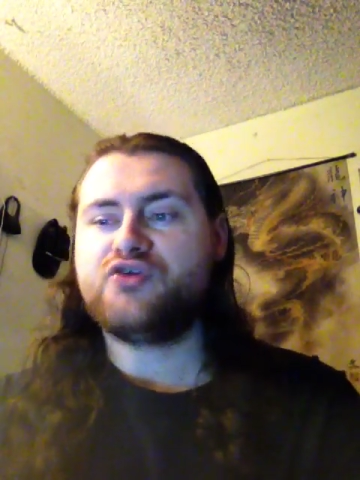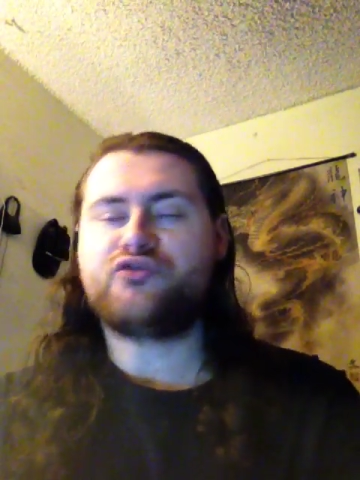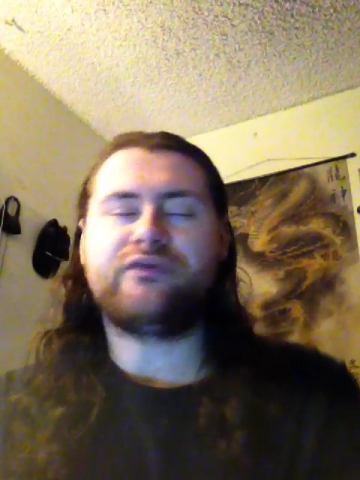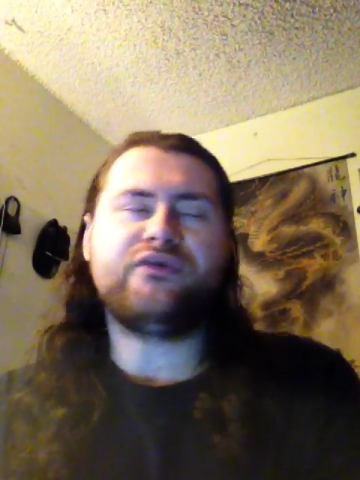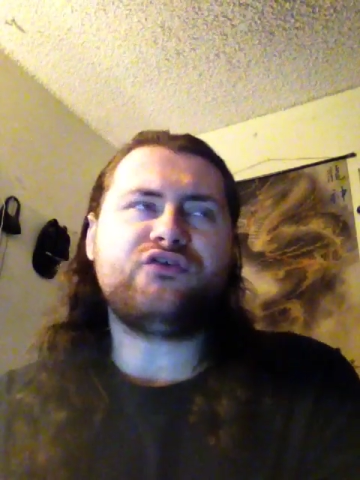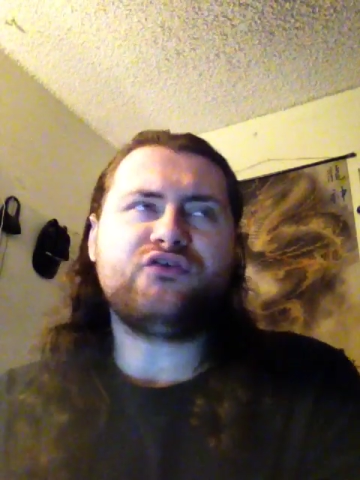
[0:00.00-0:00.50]

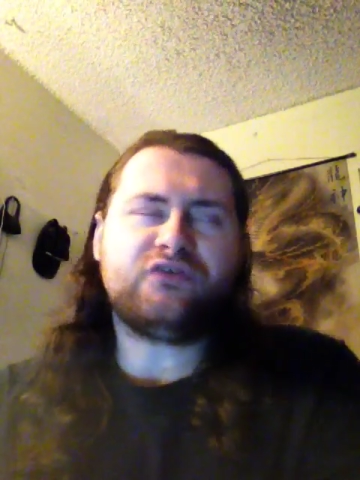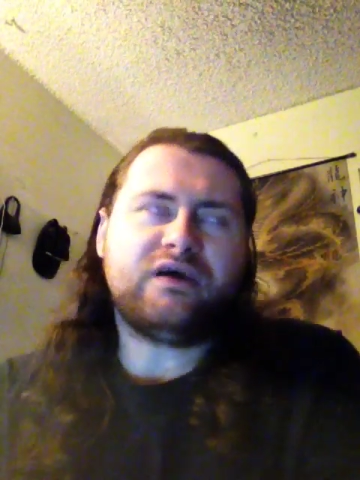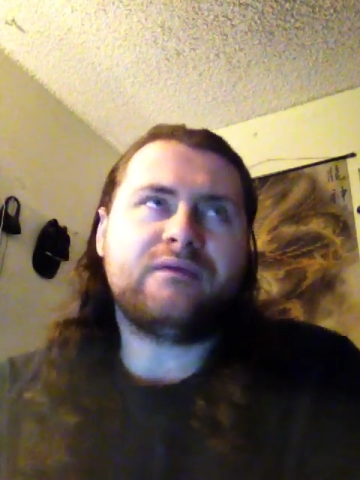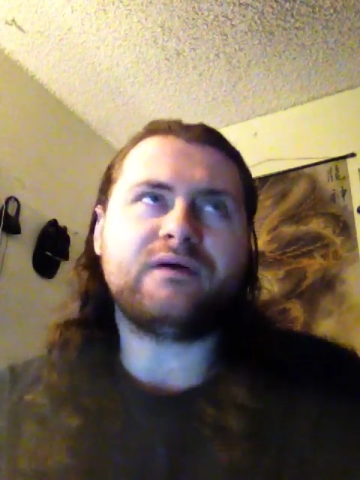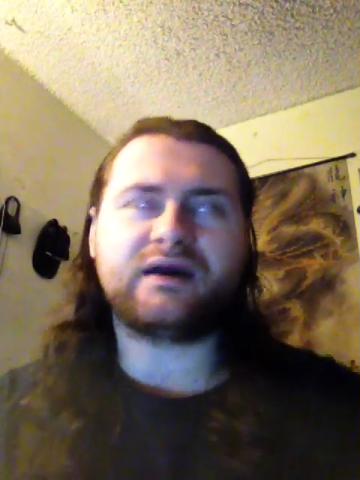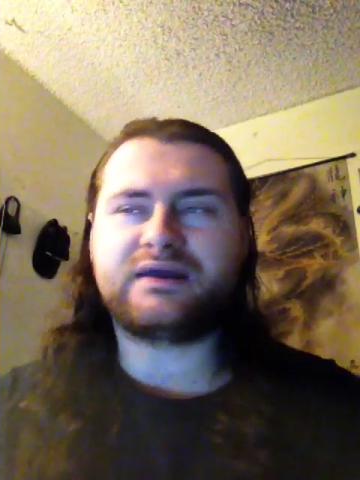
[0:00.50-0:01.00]
So this is
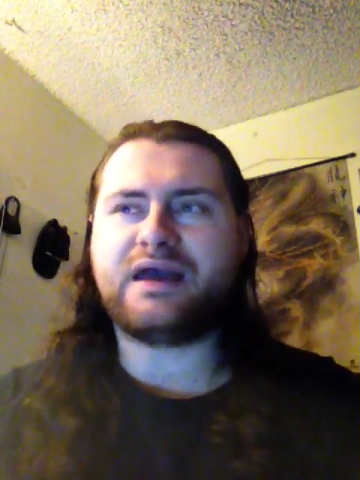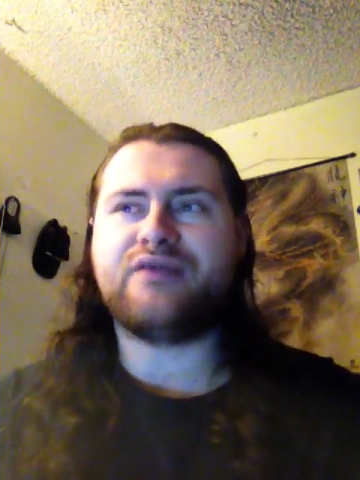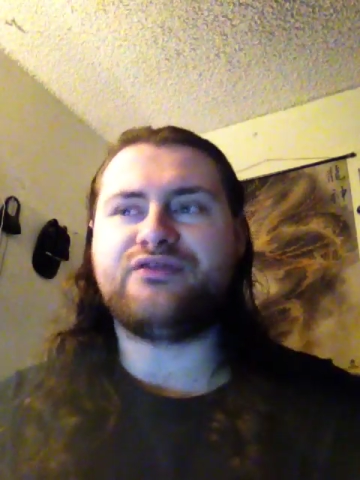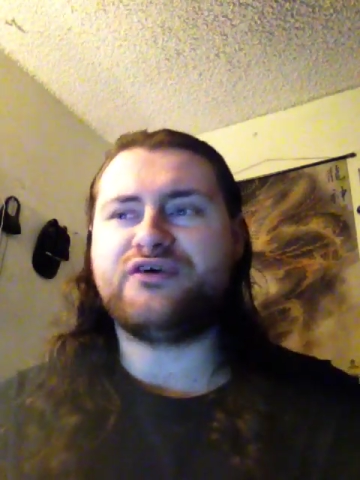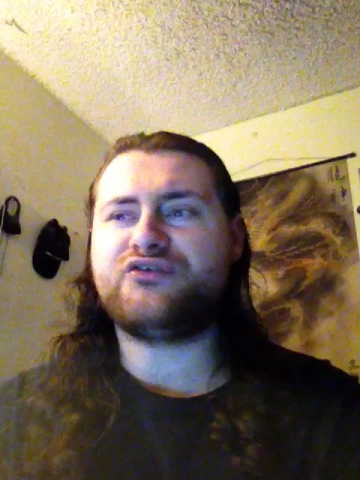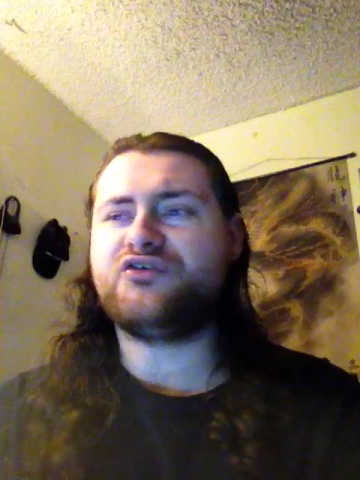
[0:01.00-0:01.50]

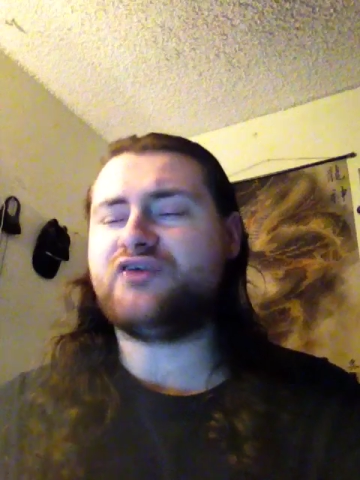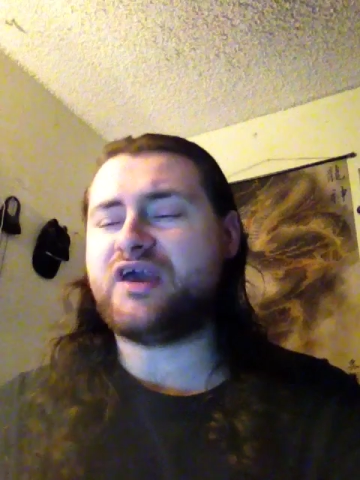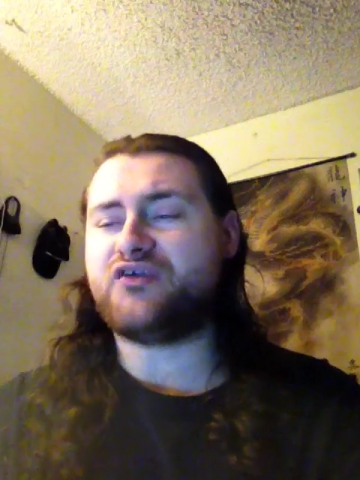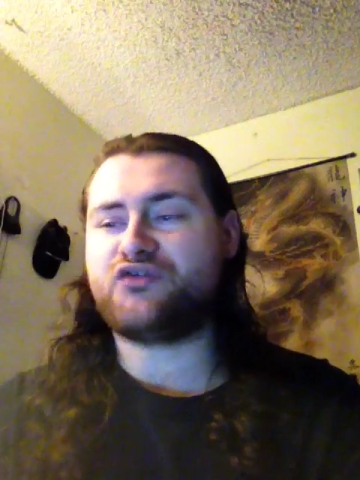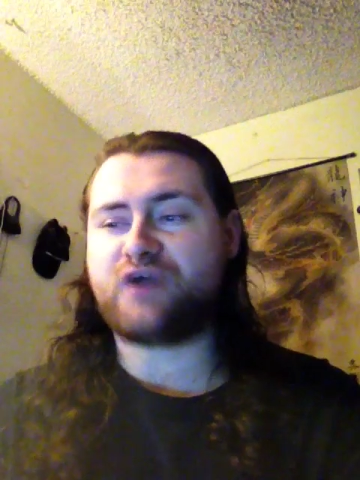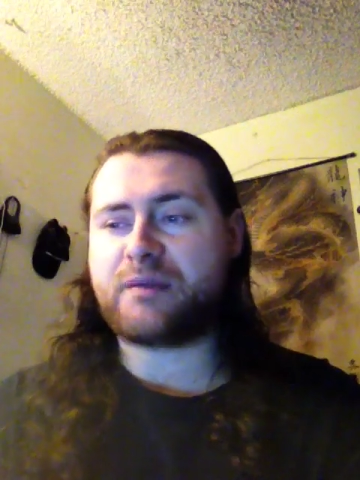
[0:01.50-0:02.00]
again this is
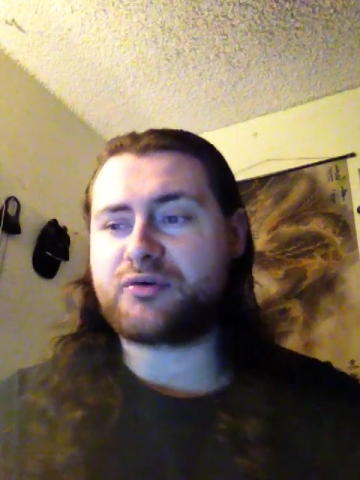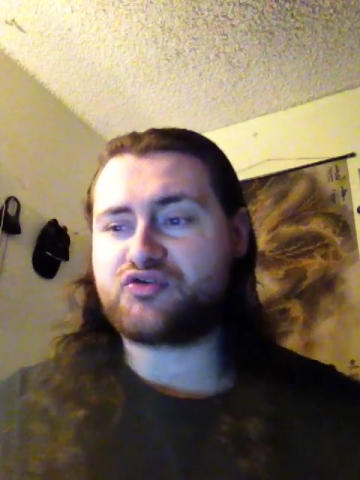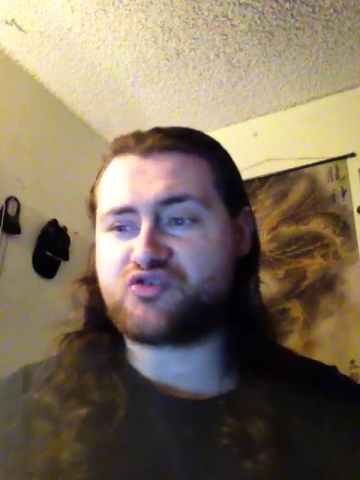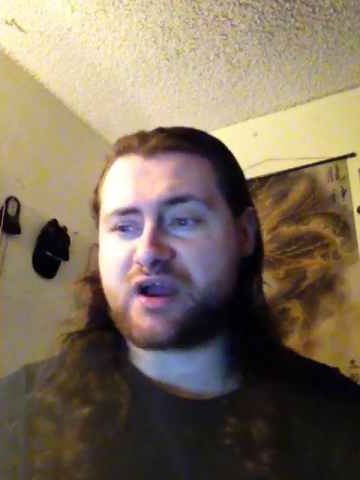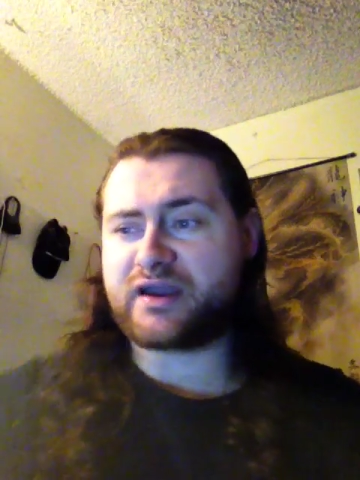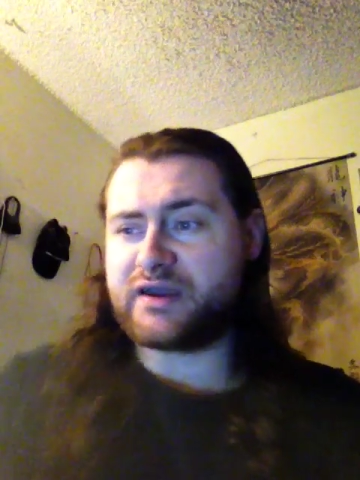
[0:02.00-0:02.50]
a Cyber
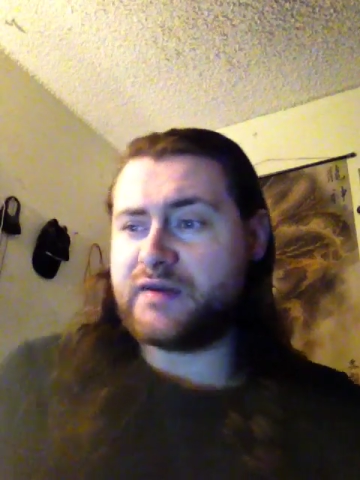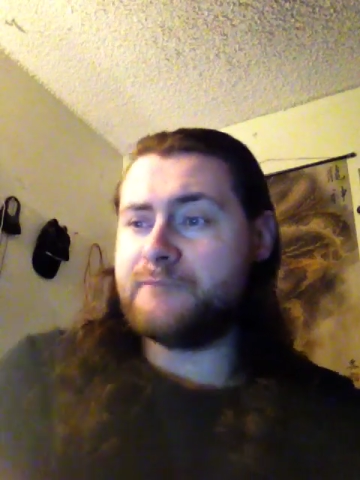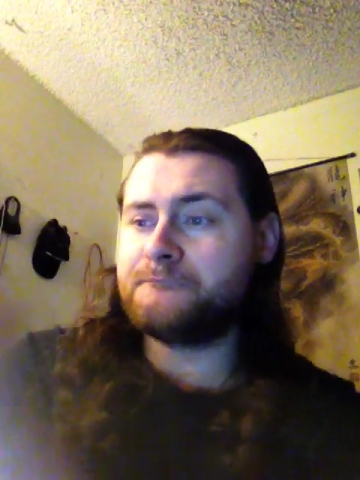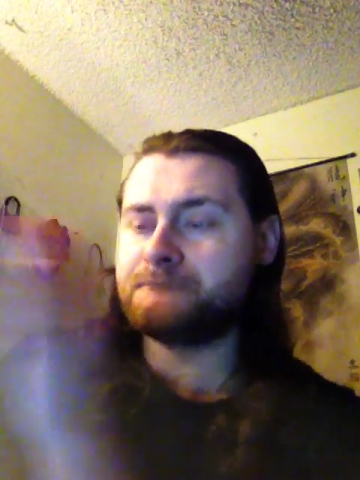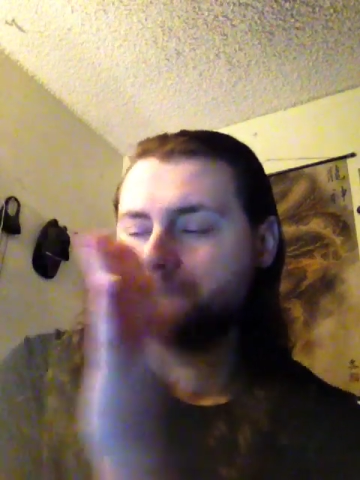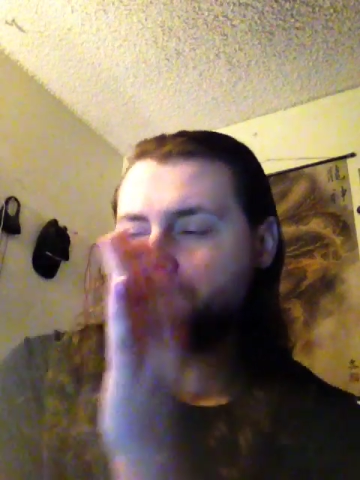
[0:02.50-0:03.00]
Dragon